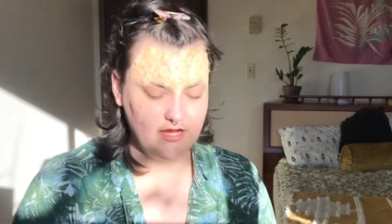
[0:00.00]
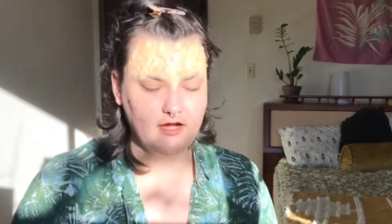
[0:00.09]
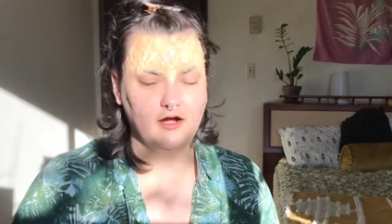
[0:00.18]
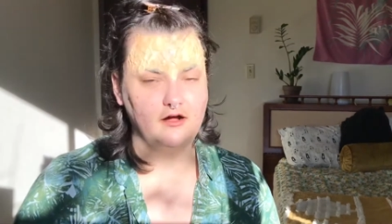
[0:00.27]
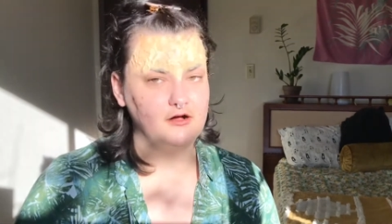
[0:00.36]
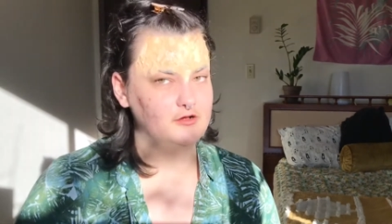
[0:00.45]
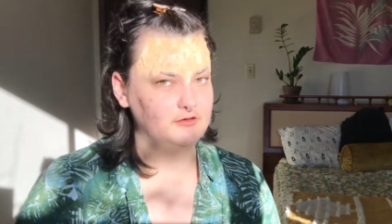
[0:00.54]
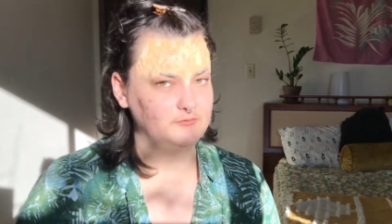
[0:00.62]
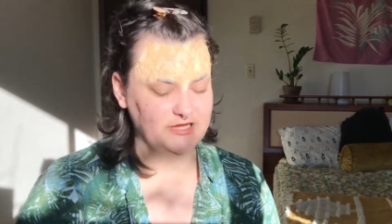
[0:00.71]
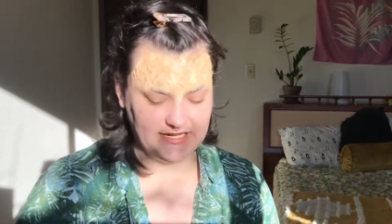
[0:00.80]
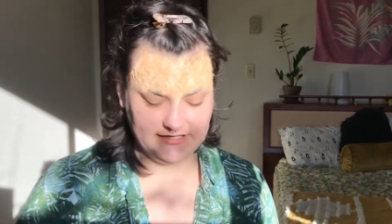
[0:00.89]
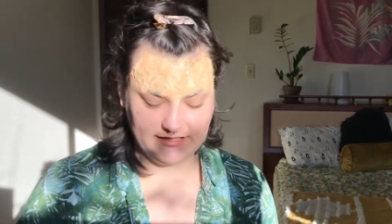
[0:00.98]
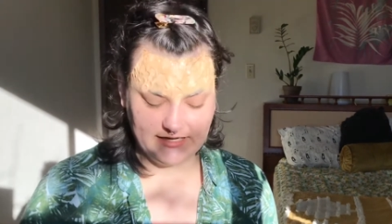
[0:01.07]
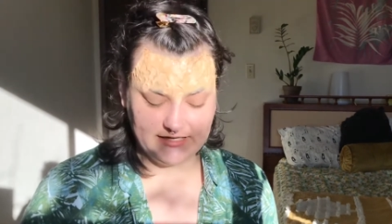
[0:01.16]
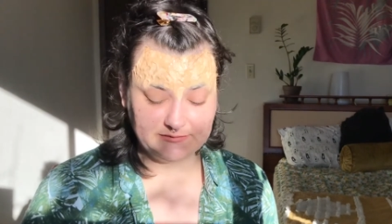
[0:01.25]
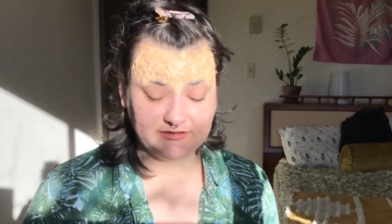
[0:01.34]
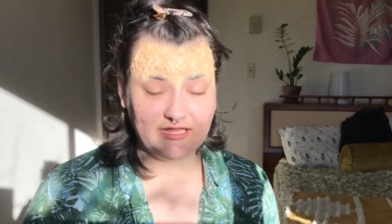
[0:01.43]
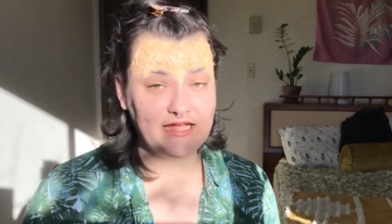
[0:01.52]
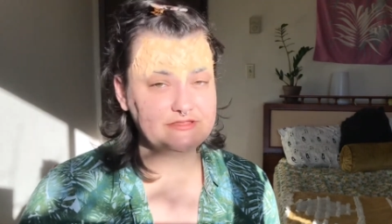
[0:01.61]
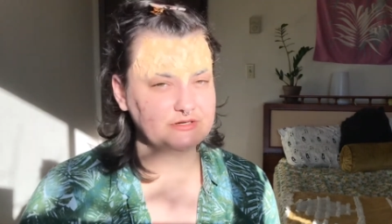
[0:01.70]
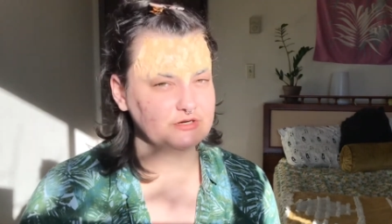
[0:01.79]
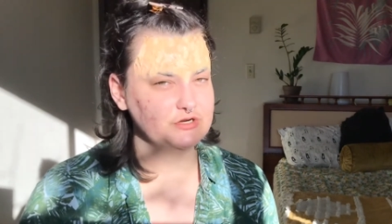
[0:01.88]
almighty, I am glad
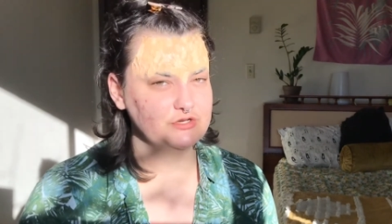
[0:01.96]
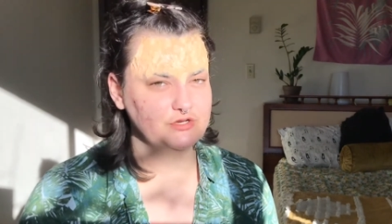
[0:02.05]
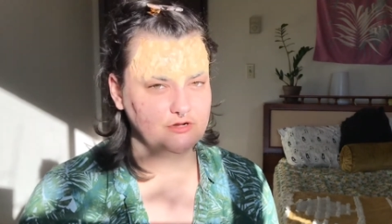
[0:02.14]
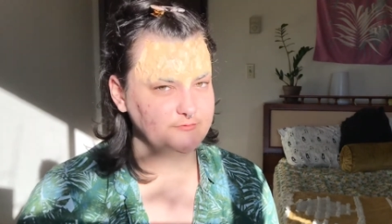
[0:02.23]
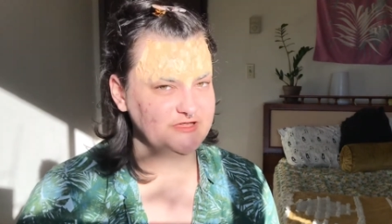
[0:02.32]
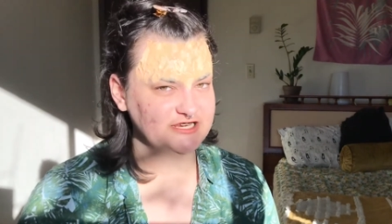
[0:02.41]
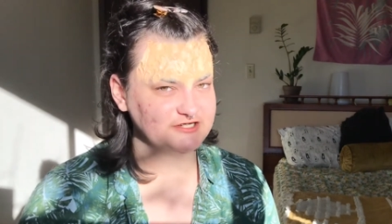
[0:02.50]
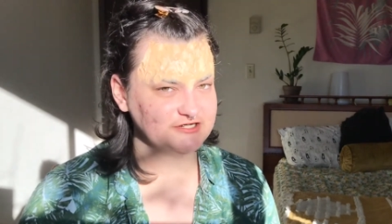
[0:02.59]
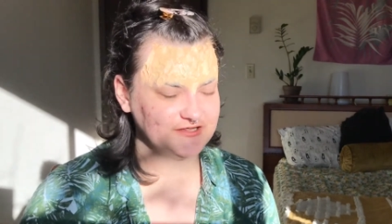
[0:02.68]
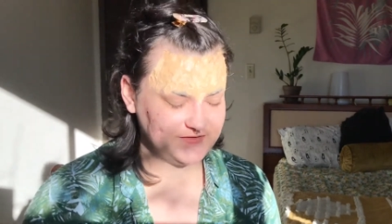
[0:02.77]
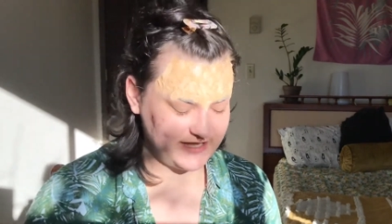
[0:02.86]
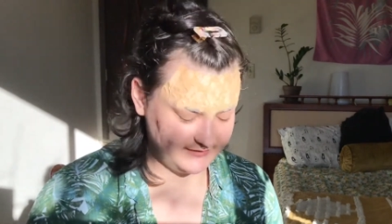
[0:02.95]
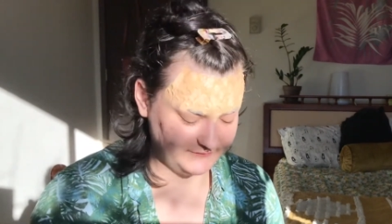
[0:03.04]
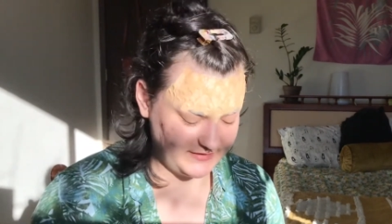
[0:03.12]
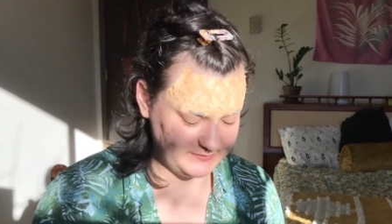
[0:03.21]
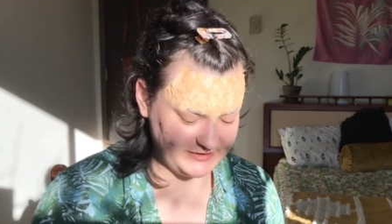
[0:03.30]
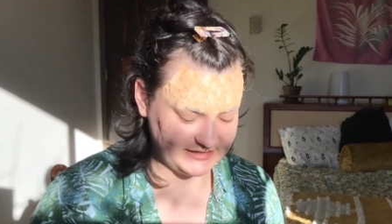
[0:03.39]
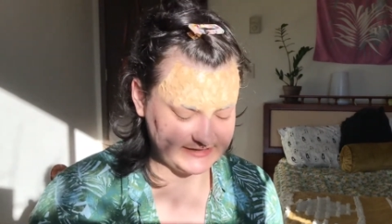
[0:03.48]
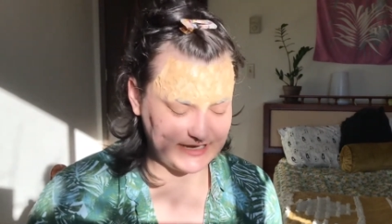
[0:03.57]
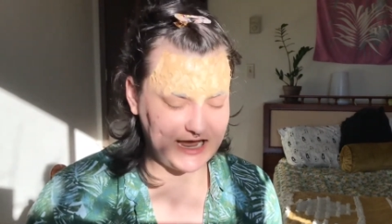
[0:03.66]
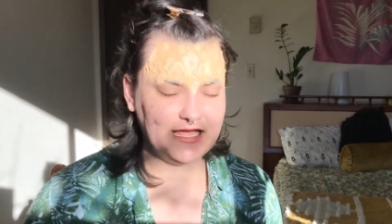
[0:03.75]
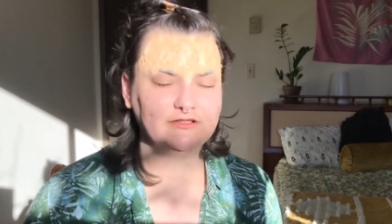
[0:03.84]
there are no pictures of that event because
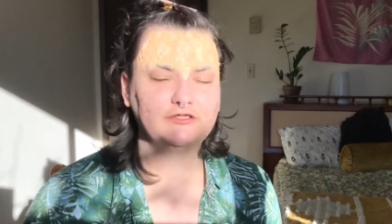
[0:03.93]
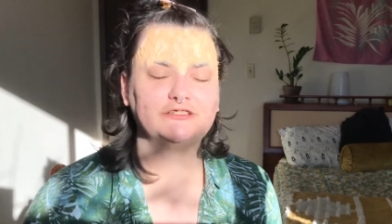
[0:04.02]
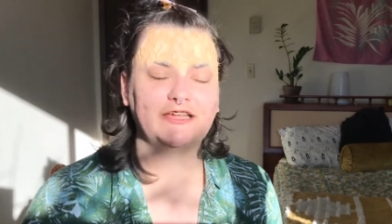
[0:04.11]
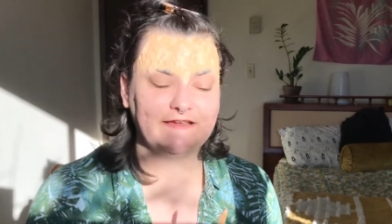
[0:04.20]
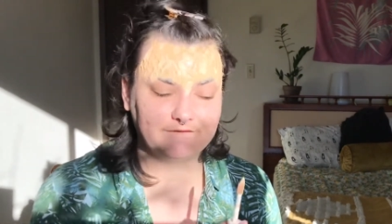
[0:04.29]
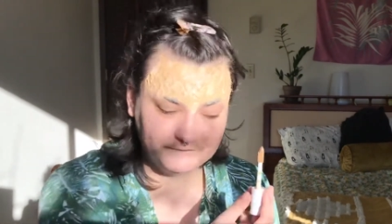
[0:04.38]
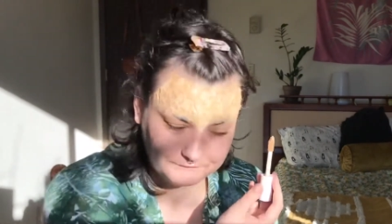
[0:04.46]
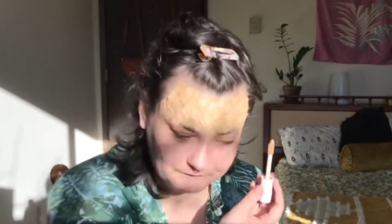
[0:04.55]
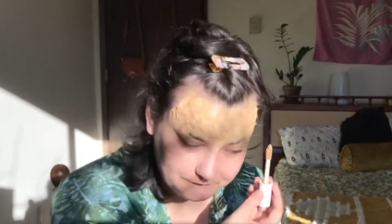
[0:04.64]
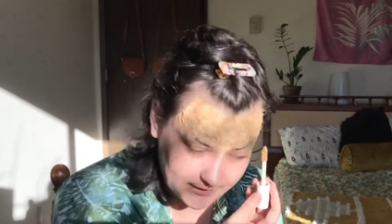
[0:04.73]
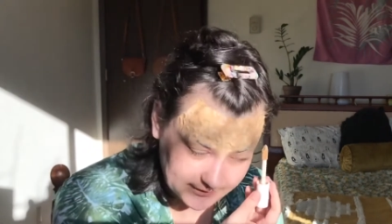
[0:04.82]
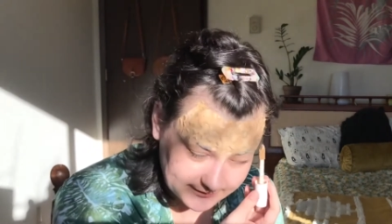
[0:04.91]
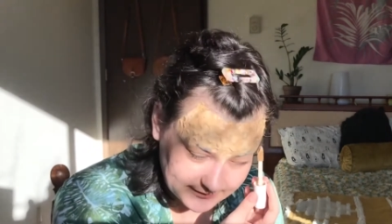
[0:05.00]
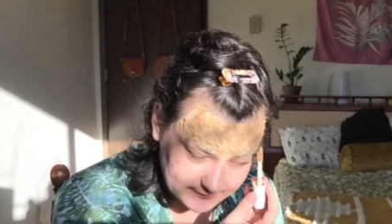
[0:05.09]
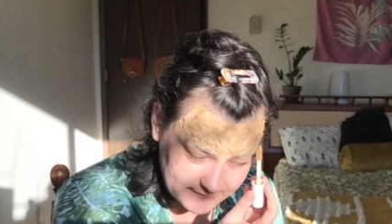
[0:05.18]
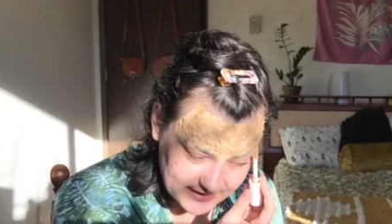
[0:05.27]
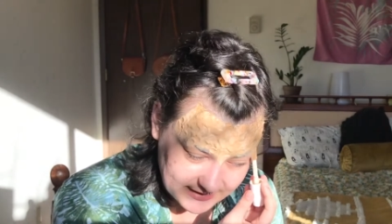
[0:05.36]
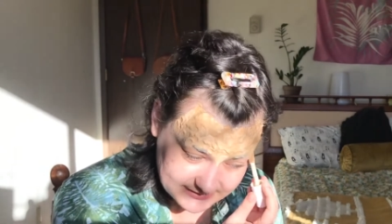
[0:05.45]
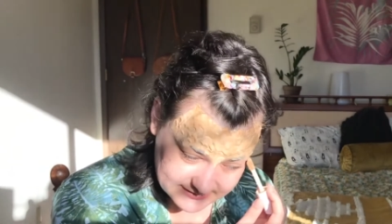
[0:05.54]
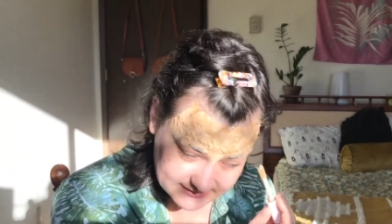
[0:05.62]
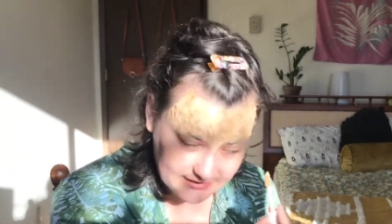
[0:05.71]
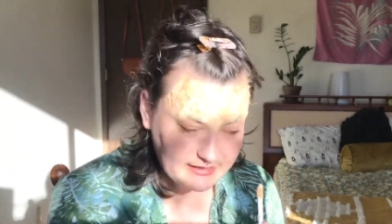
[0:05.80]
I looked a fucking mess.
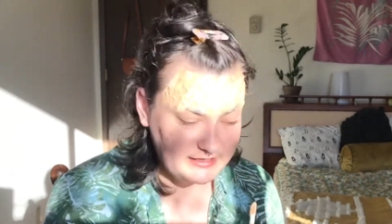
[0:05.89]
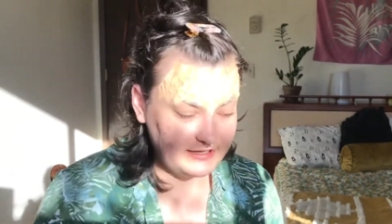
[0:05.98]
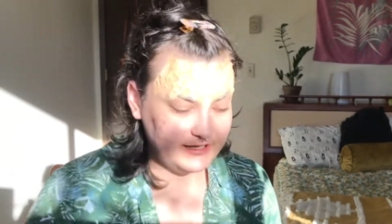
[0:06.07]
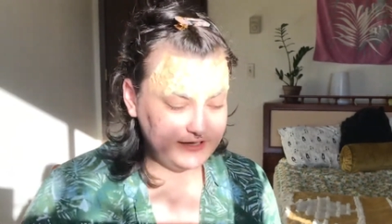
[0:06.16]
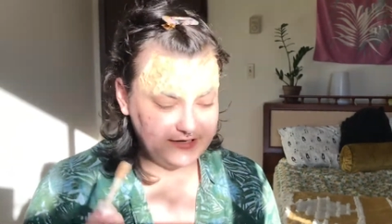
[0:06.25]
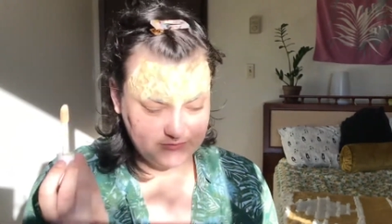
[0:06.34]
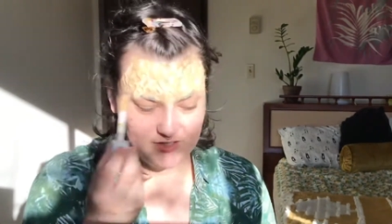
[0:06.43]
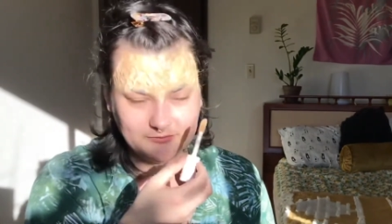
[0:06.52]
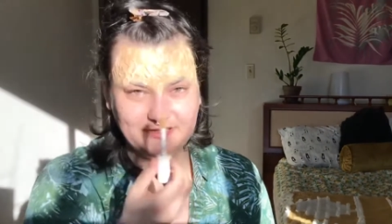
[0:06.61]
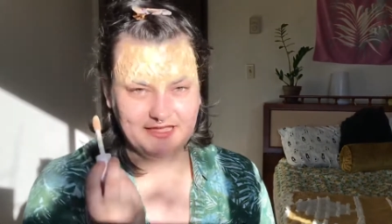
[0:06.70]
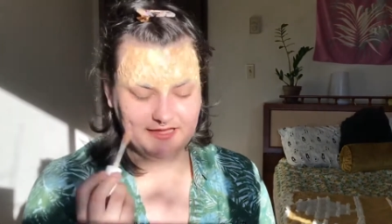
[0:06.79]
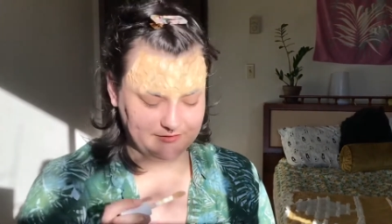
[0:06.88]
And I probably had